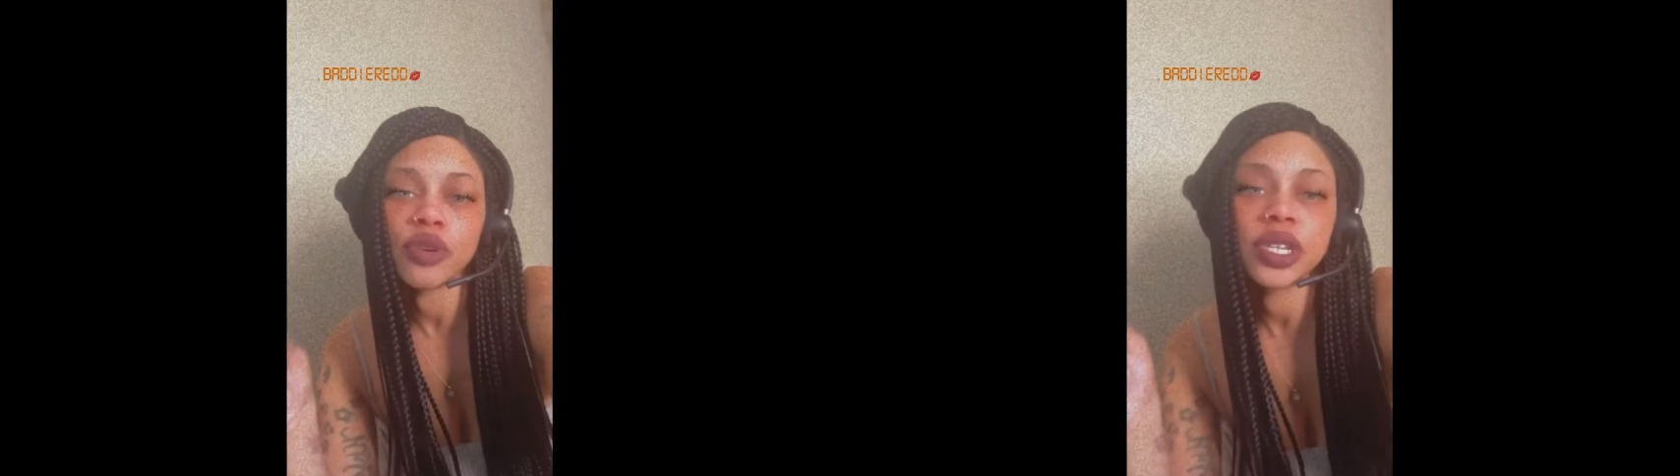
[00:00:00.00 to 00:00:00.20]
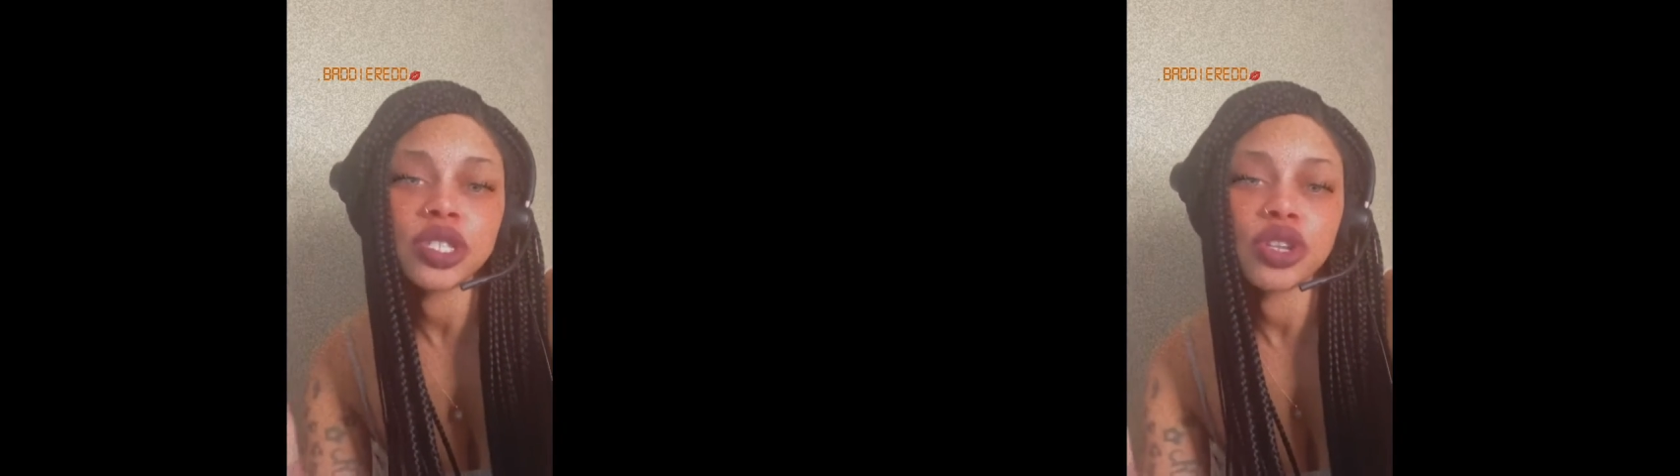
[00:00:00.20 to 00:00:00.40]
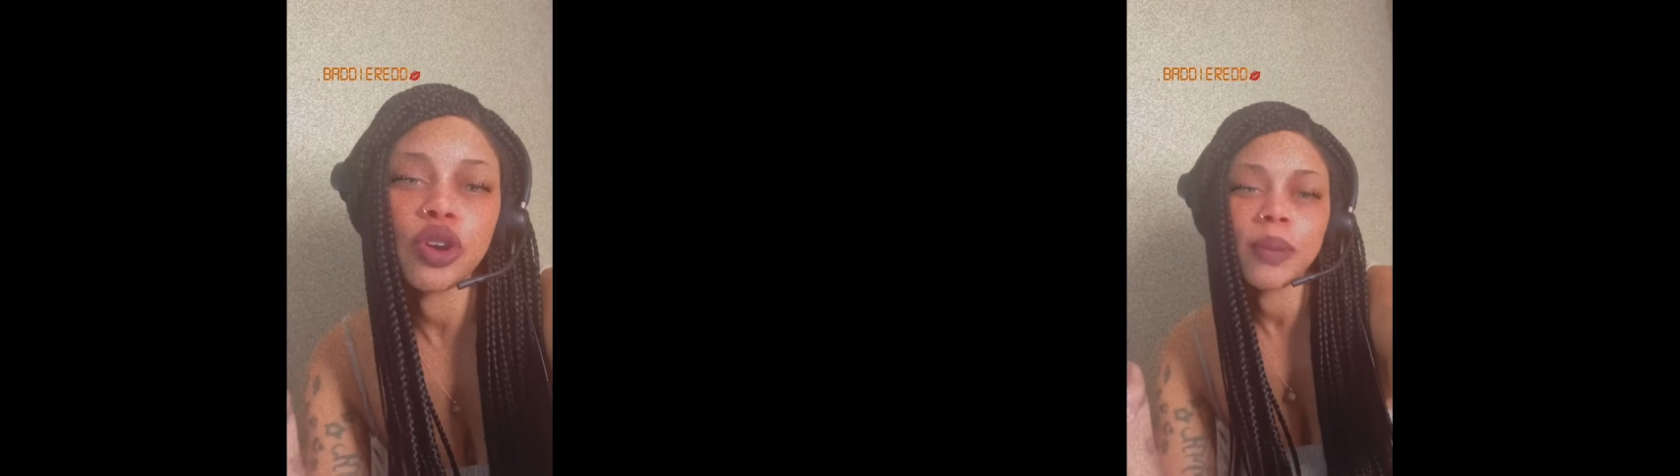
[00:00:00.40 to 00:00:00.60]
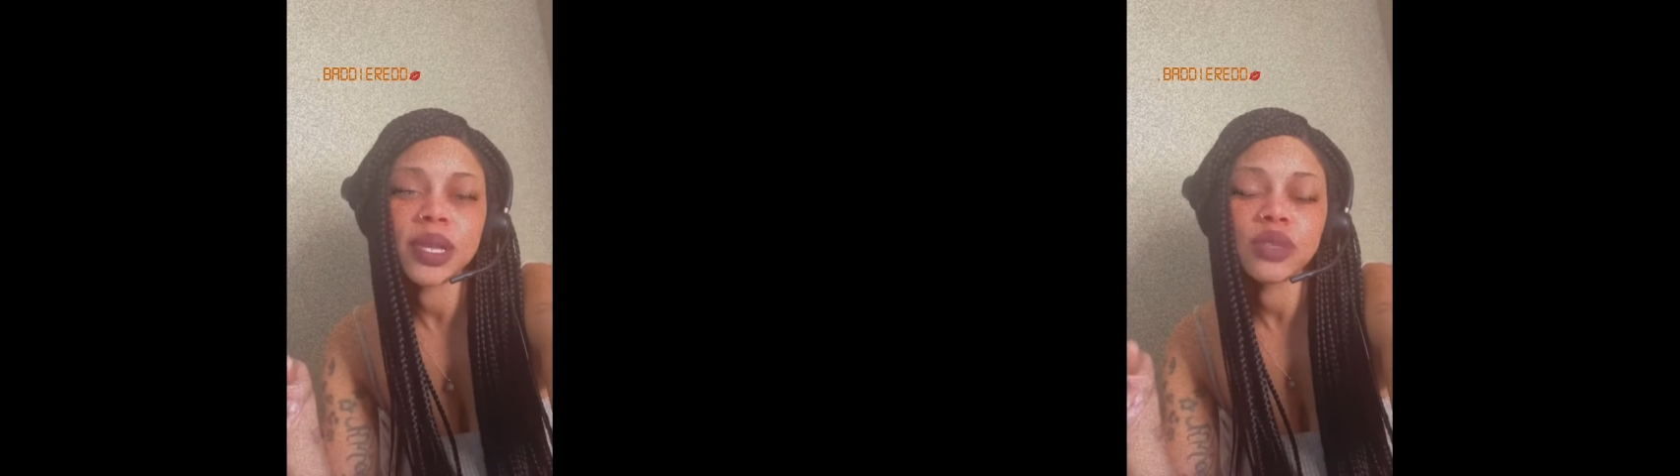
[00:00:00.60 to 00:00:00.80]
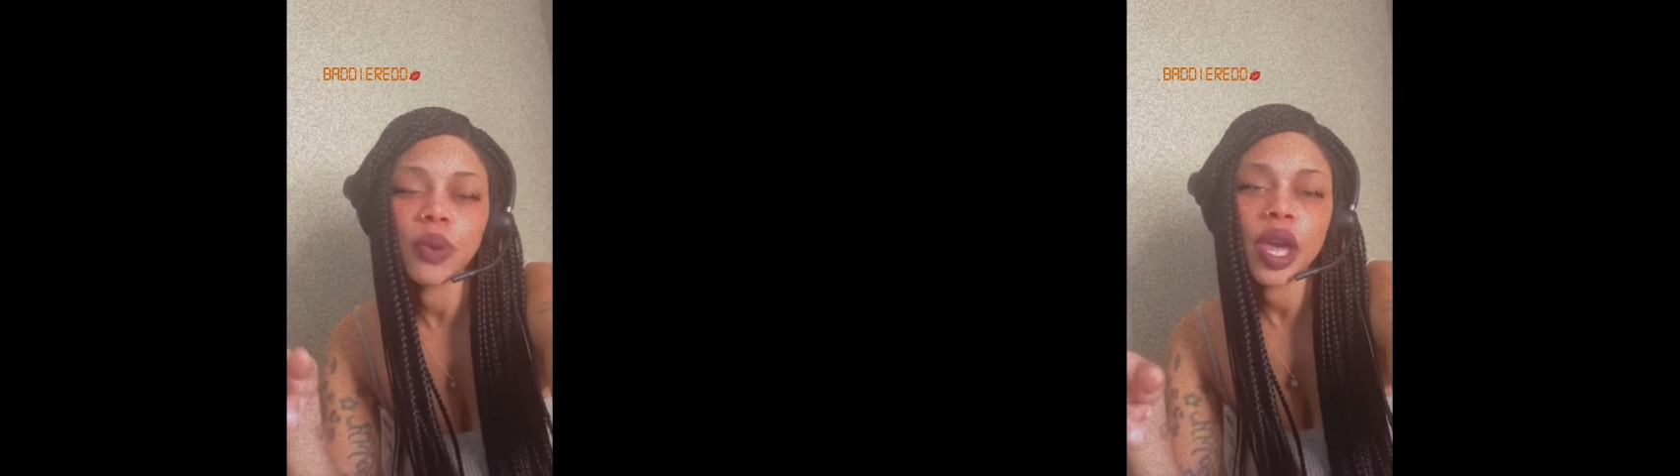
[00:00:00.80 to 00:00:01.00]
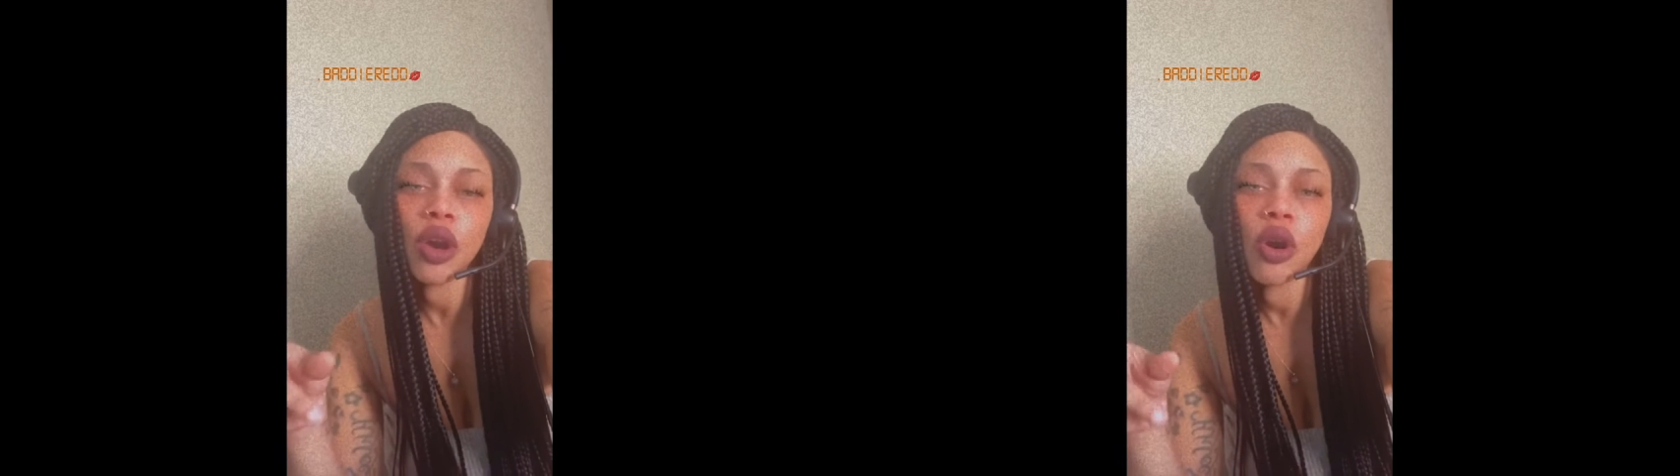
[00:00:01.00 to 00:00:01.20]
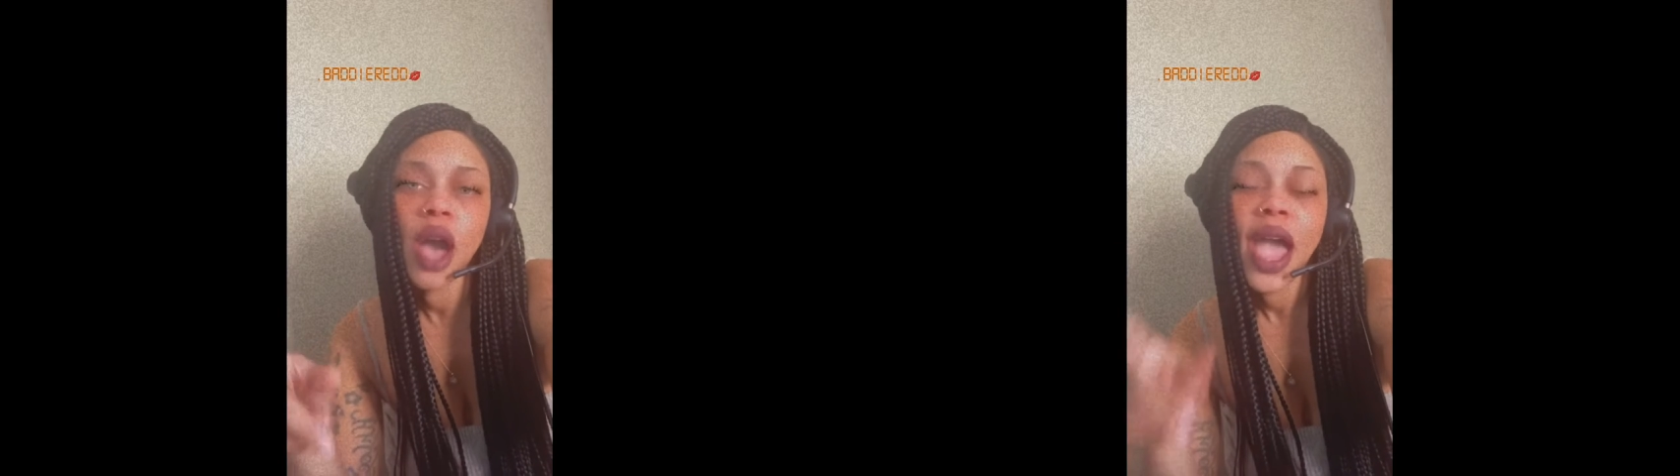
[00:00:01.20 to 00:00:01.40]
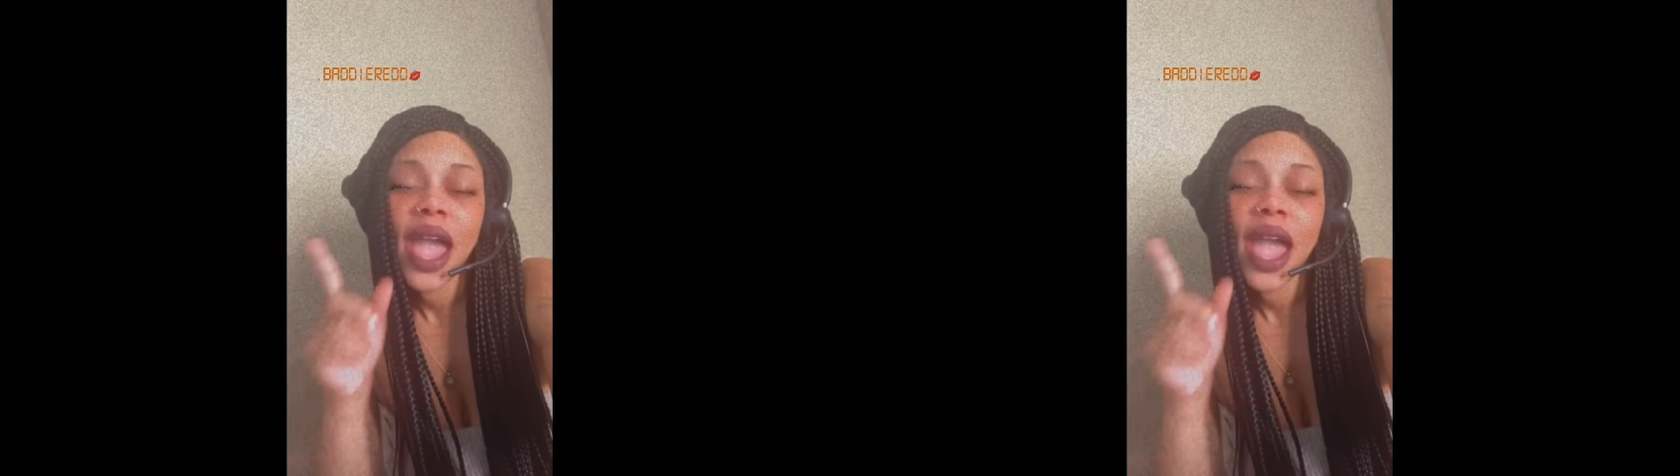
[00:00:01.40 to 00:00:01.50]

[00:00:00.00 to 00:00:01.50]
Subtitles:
on Instagram as well.